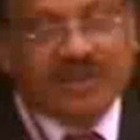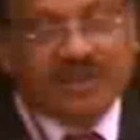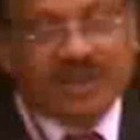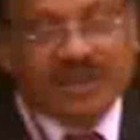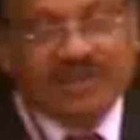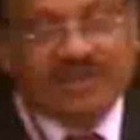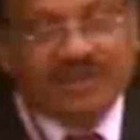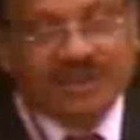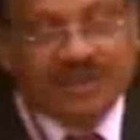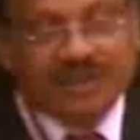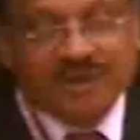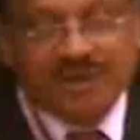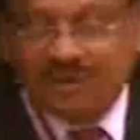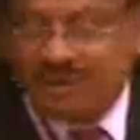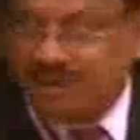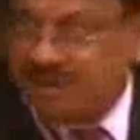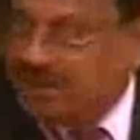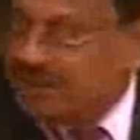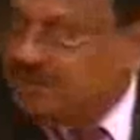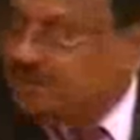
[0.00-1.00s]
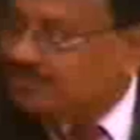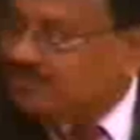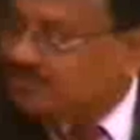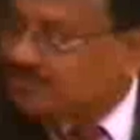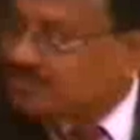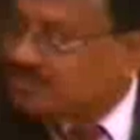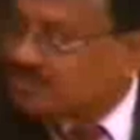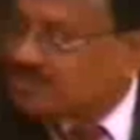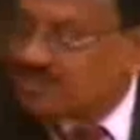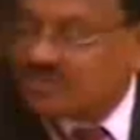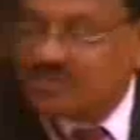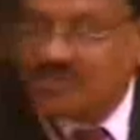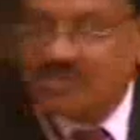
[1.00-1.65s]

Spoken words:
the collateral security.